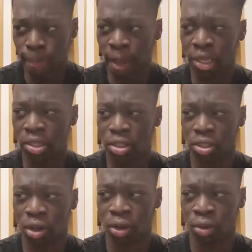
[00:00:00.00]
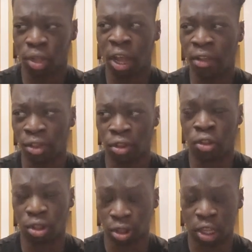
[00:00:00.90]
And so I
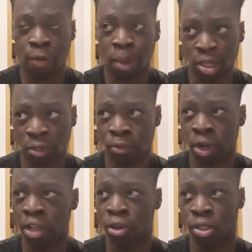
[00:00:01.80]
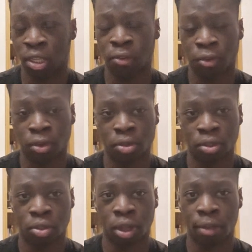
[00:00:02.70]
did personally feel that
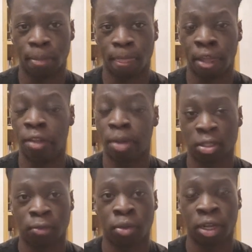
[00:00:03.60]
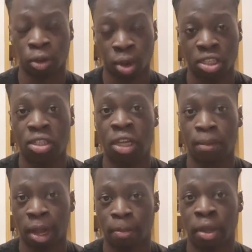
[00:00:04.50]
the questions that
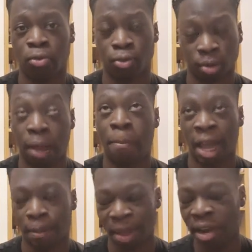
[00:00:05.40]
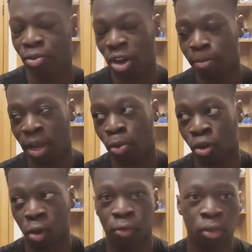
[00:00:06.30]
Blackpen Redpen would
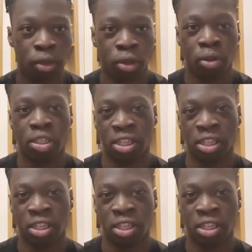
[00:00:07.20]
go through, you know, his